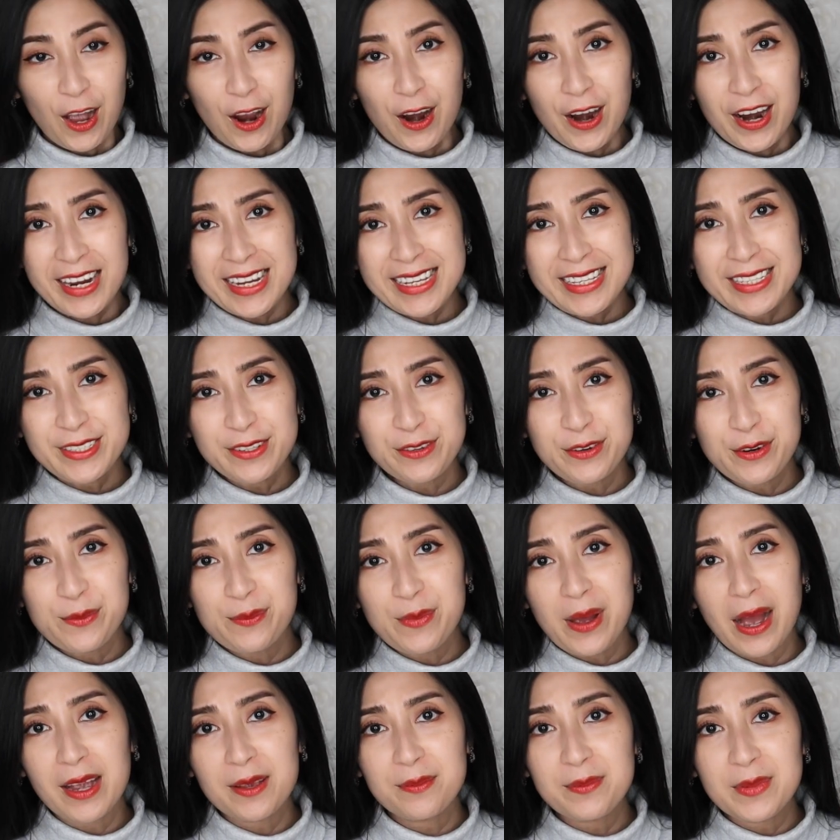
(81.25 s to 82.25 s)
All right, so
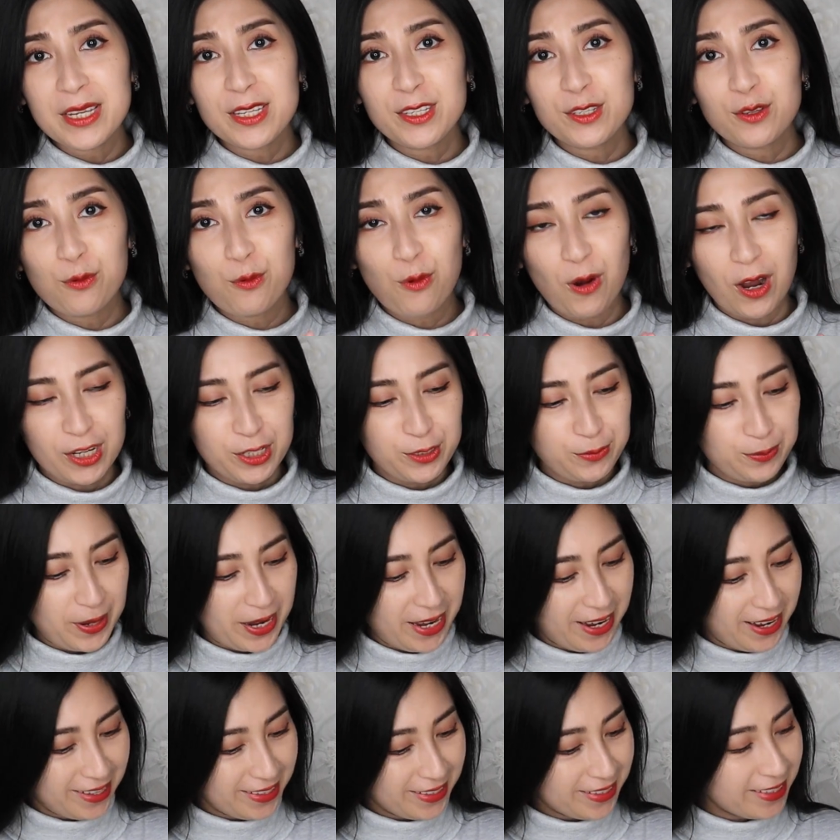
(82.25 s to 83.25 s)
remind me to wash my
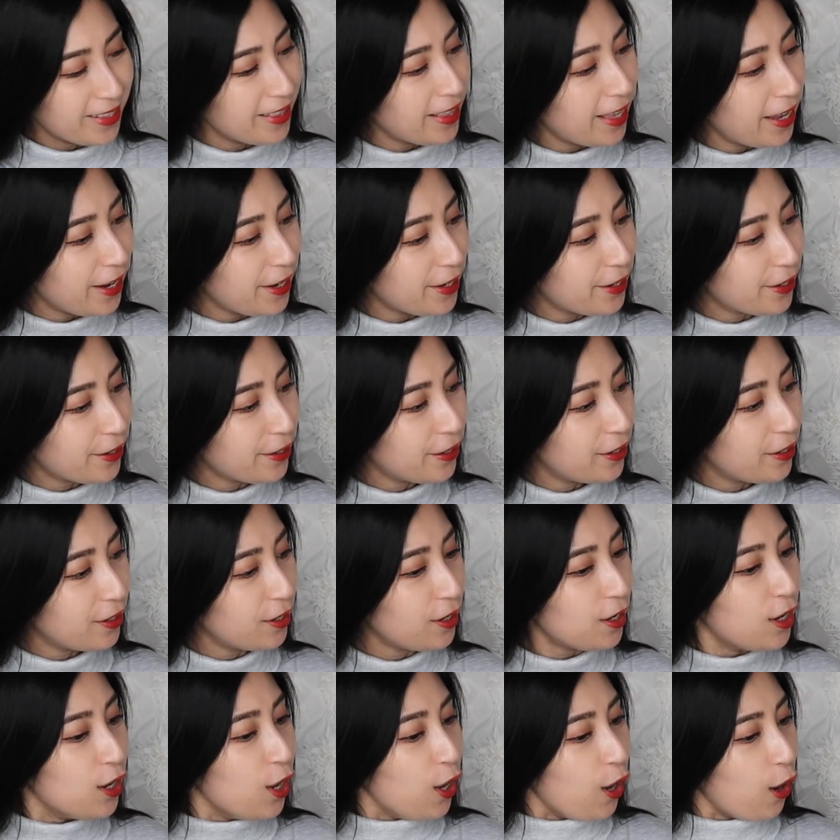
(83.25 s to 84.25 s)
hands
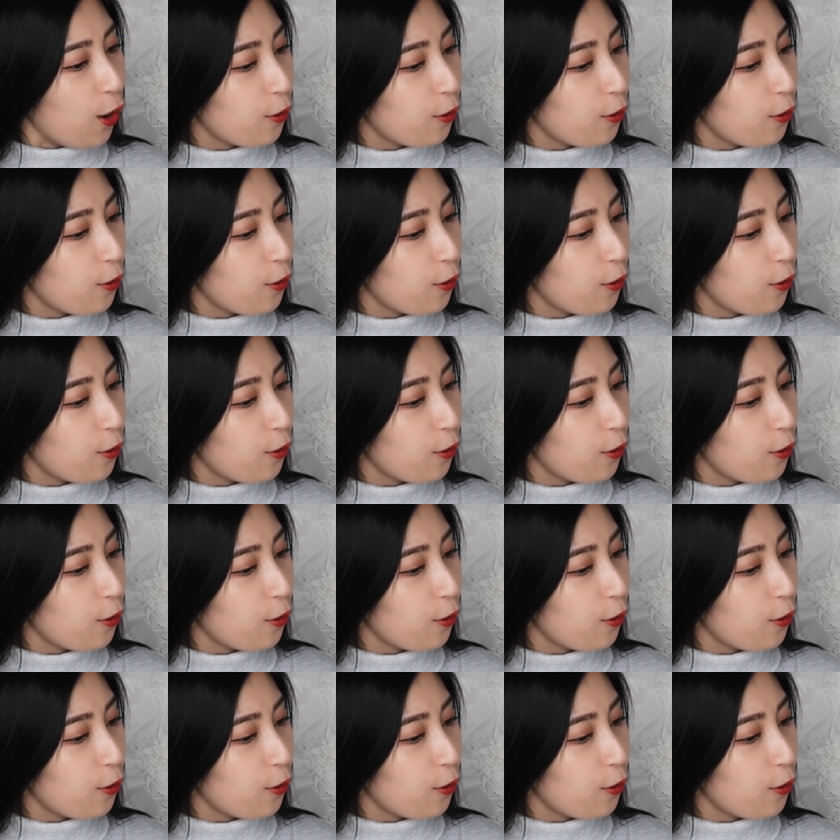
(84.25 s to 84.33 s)
later.